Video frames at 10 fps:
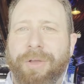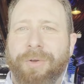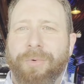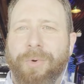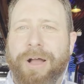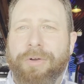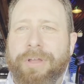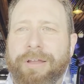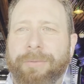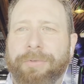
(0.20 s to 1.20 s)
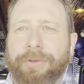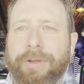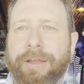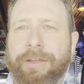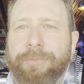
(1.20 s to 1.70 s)
Welcome to
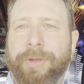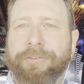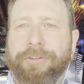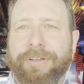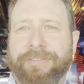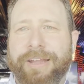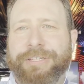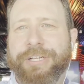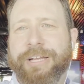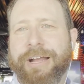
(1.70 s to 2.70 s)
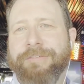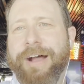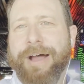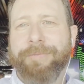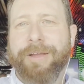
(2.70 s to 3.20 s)
a special edition of
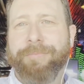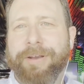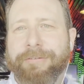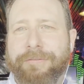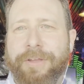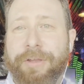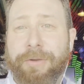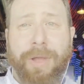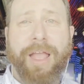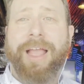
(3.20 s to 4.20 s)
Hopped Up Beer Review.